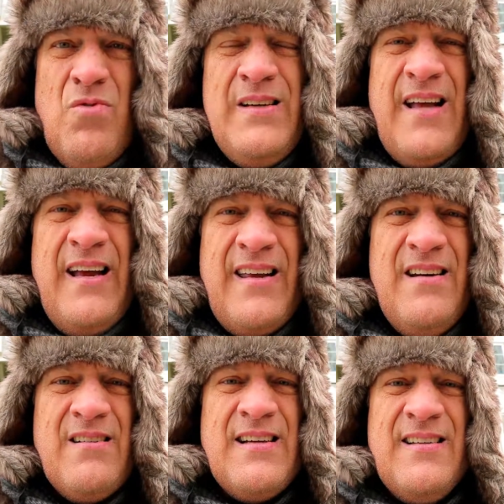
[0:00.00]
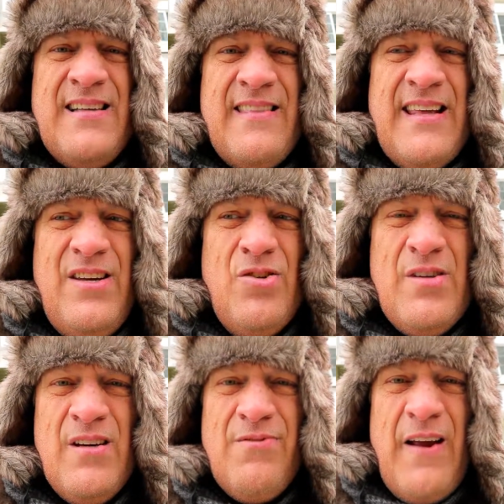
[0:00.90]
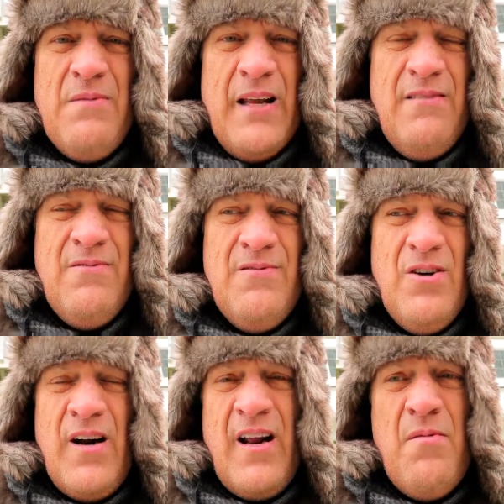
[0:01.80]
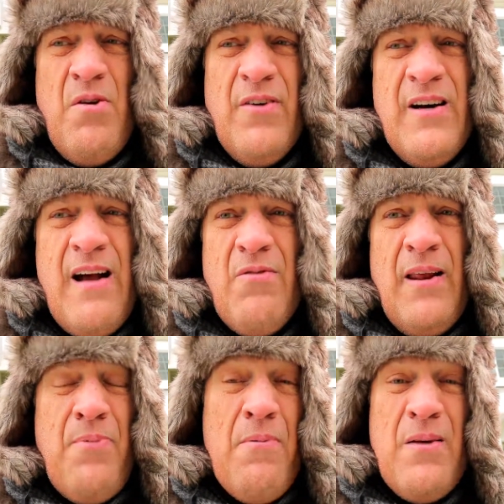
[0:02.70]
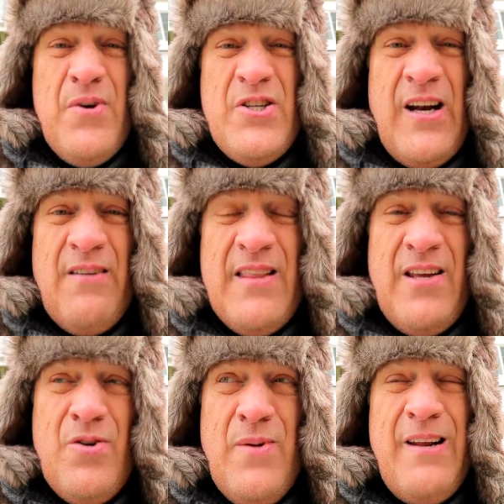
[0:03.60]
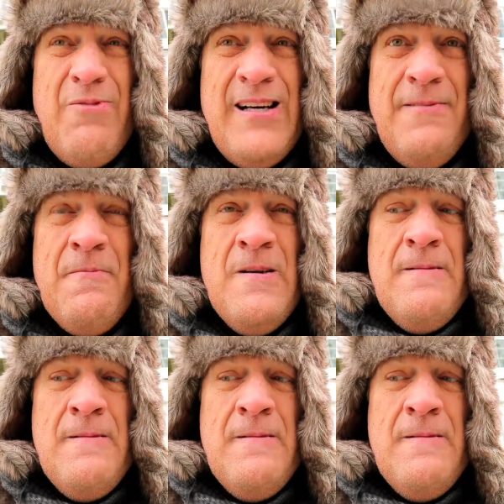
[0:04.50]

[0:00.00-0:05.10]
one day a year to say thank you to your family who are going to come over and not really probably appreciate everything you do anyway.